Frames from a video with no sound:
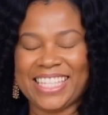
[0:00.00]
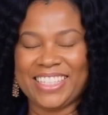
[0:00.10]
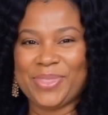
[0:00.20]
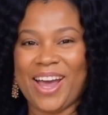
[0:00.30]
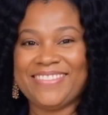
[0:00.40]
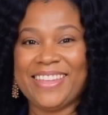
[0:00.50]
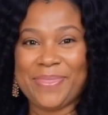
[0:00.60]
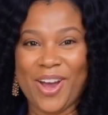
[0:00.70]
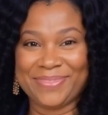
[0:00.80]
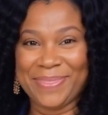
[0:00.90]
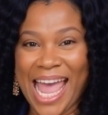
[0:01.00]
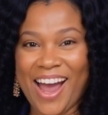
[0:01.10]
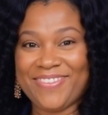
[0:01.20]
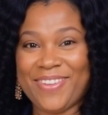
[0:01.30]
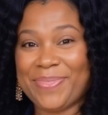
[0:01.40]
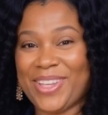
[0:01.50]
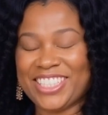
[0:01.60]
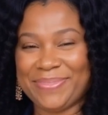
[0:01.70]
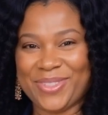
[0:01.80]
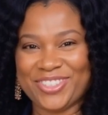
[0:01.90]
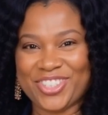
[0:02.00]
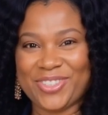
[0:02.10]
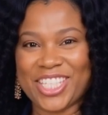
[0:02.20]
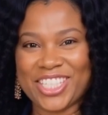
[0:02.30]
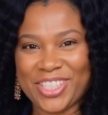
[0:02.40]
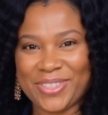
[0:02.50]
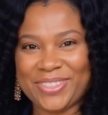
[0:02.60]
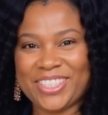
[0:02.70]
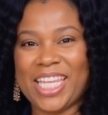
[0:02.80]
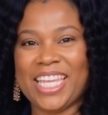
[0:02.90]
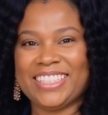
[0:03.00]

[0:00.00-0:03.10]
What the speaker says: is one of the most powerful principles you can use